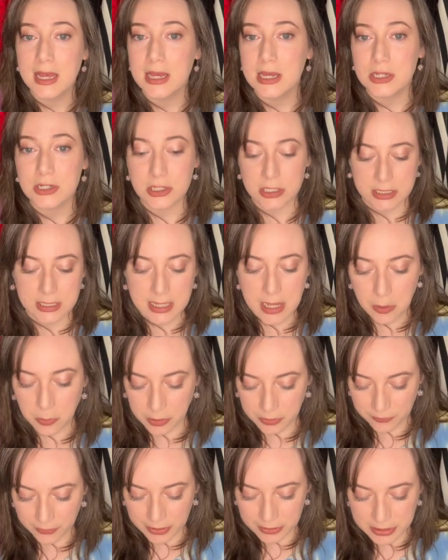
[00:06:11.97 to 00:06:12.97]
just that
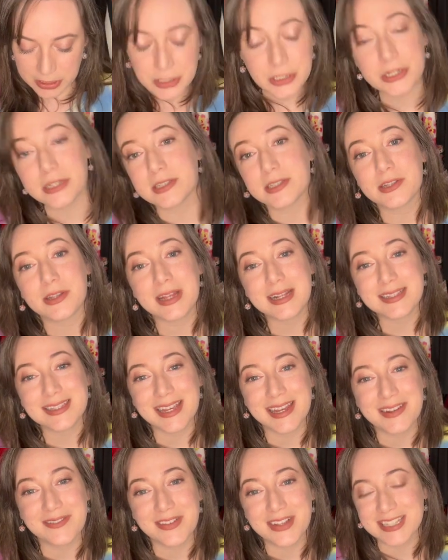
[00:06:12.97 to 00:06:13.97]
one foundation. So that's
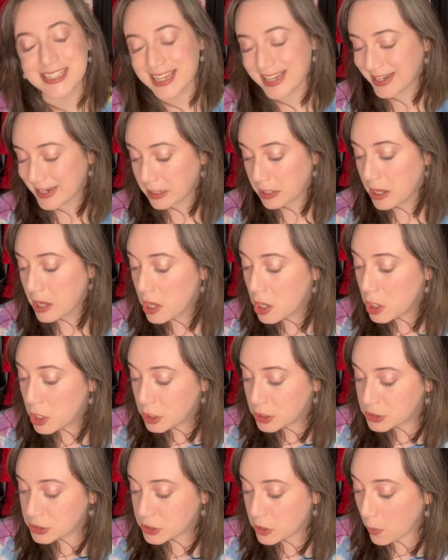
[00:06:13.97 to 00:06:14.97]
kind of exciting.
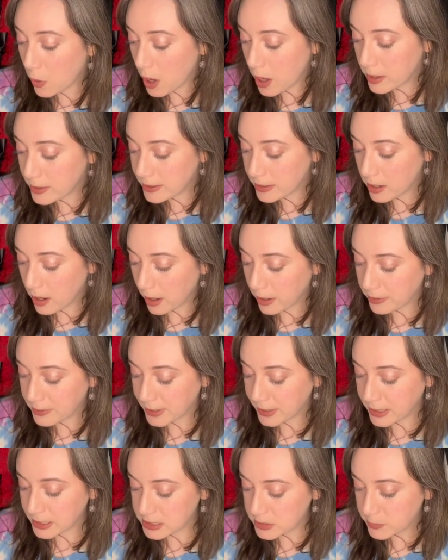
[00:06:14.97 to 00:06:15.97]
So all in all,
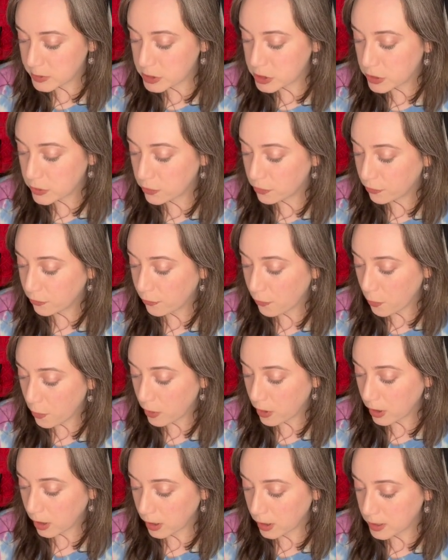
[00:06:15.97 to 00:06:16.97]
that gets me 2,
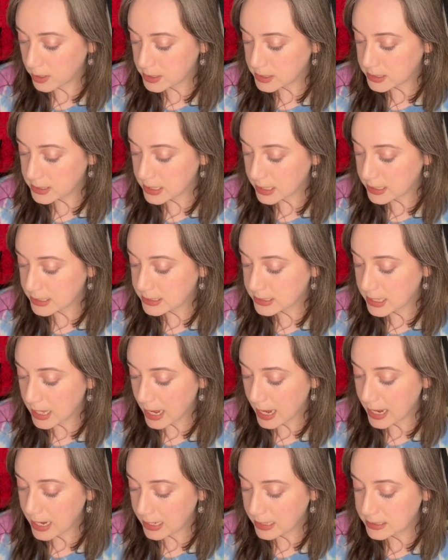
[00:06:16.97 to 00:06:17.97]
4, 6,
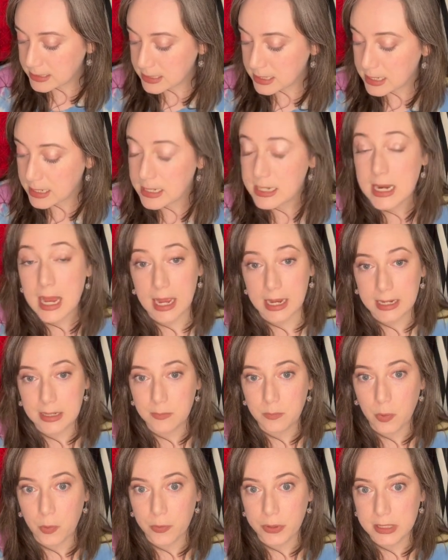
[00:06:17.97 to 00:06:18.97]
8, 9
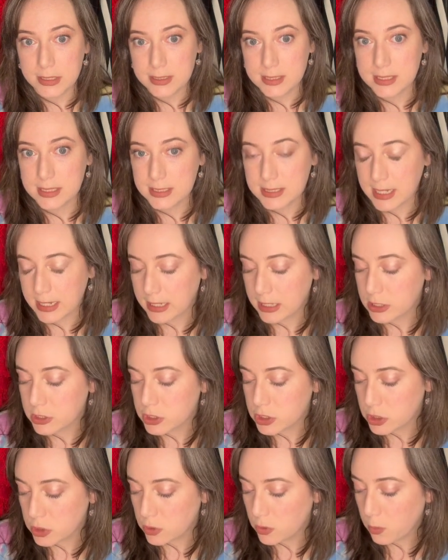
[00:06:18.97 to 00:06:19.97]
points, since I get
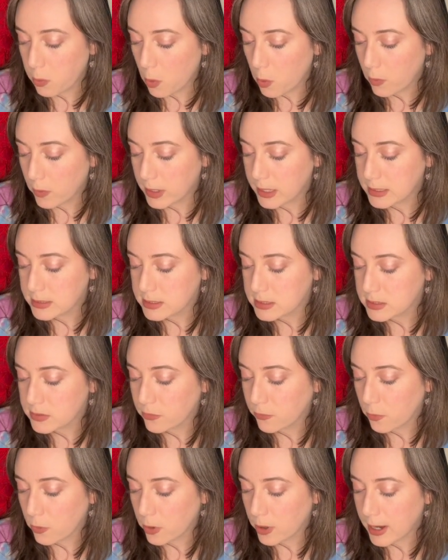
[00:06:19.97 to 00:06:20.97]
2 points
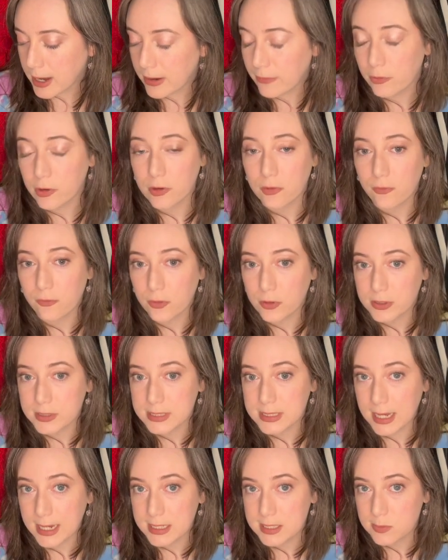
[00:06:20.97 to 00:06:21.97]
for every full
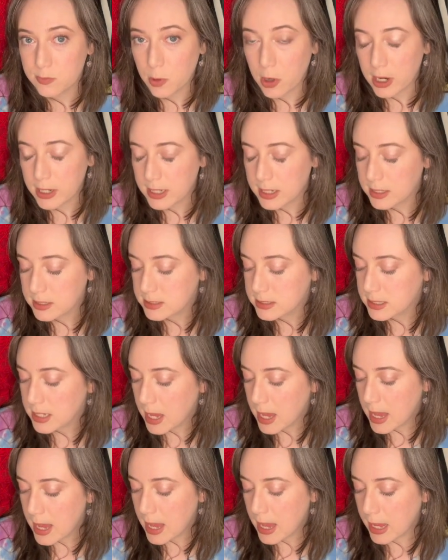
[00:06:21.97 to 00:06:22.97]
size product
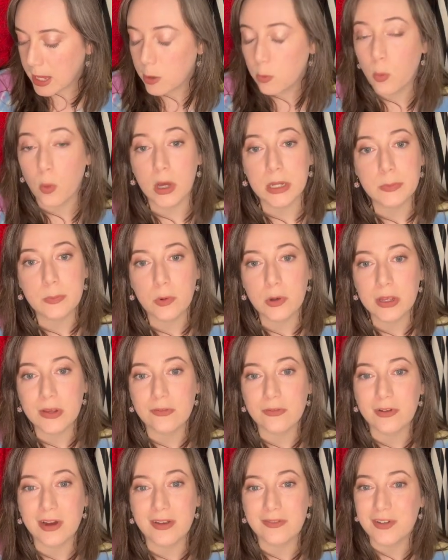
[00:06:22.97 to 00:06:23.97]
and 1 point
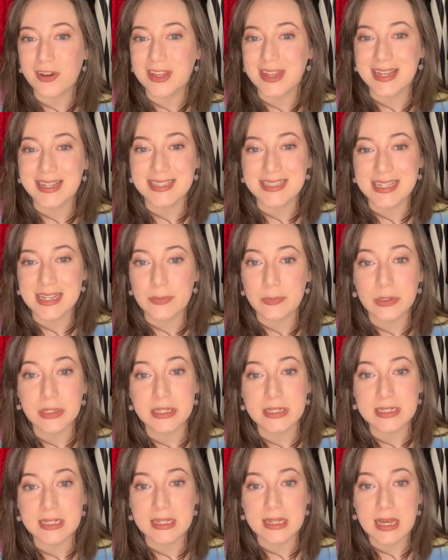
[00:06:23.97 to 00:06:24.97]
for every like sample
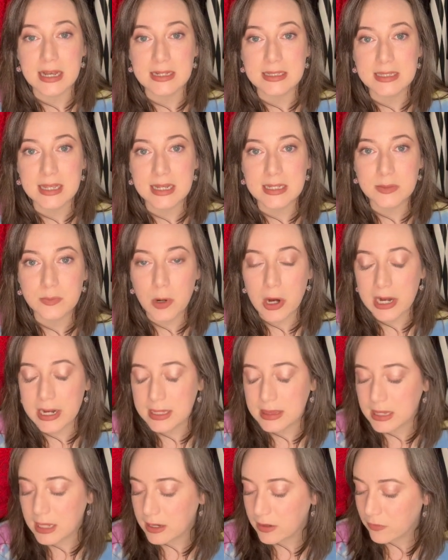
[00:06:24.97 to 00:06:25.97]
and deluxe size
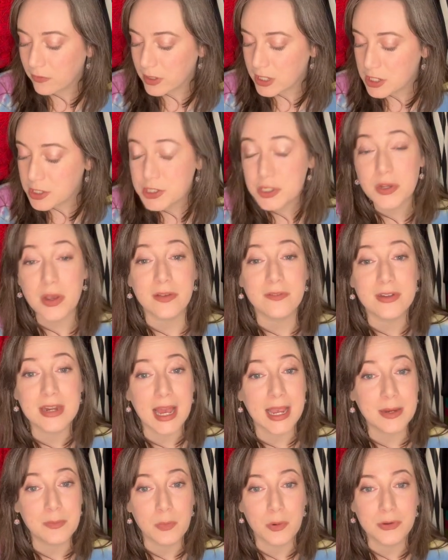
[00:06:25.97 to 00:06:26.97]
product that I finish. So I have
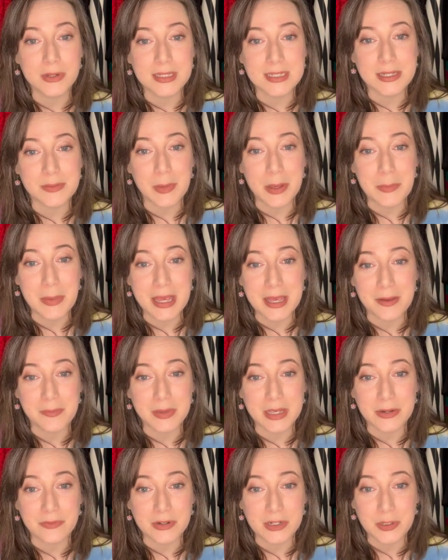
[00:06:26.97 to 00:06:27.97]
9 points in my makeup
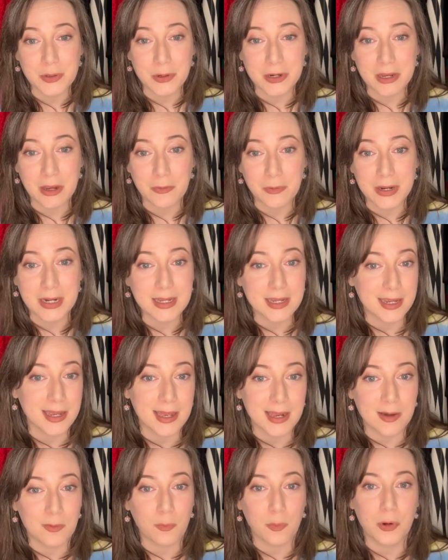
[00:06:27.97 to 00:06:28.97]
inventory already,
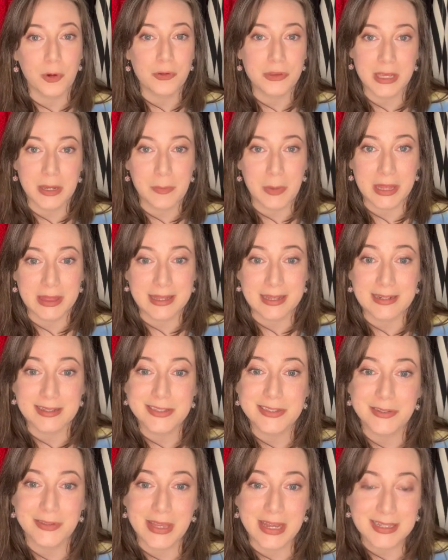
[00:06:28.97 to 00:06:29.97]
and we're only a month in.
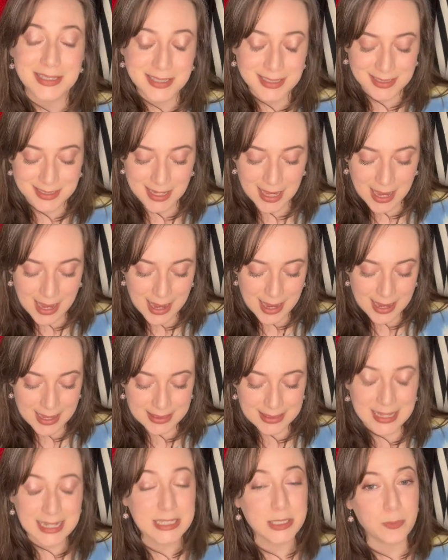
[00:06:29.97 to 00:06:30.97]
So
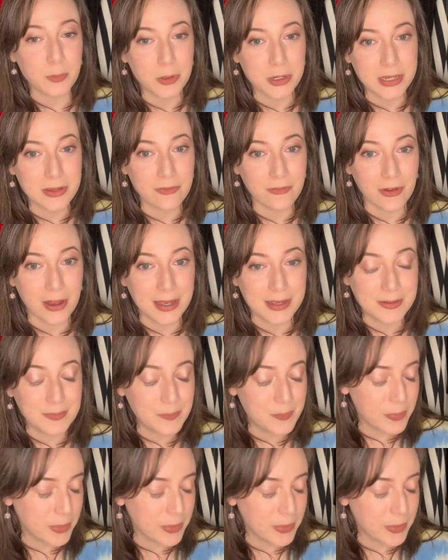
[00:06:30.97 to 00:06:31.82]
that's pretty fun.